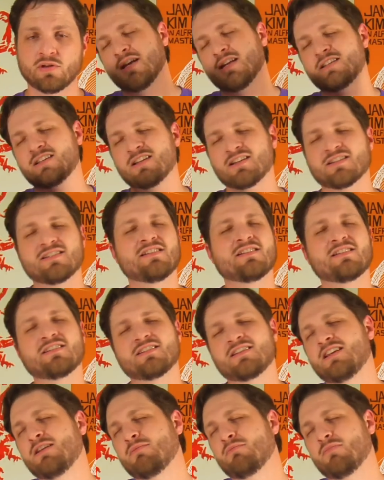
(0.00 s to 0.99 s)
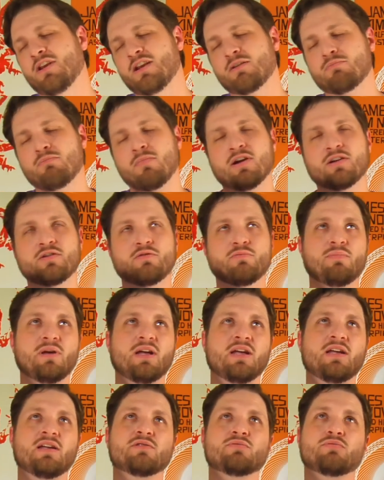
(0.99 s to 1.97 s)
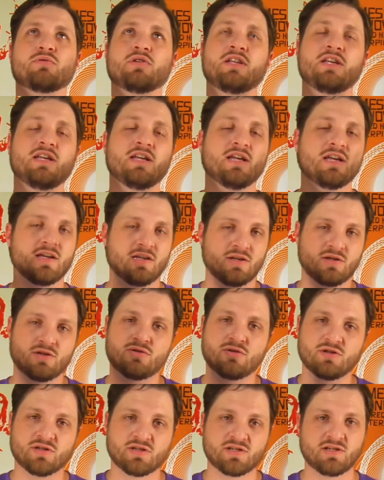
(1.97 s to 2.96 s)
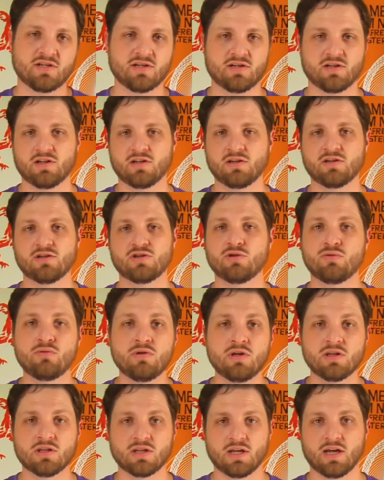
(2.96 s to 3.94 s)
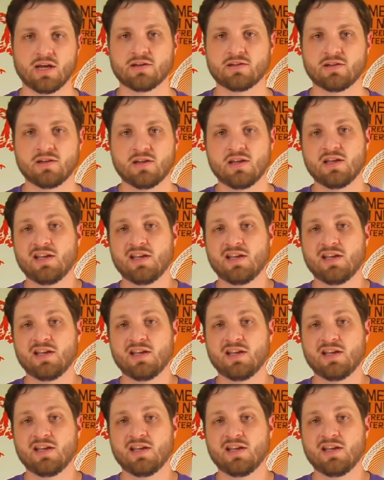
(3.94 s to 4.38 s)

It doesn't seem like Michael Bay is really interested in doing that.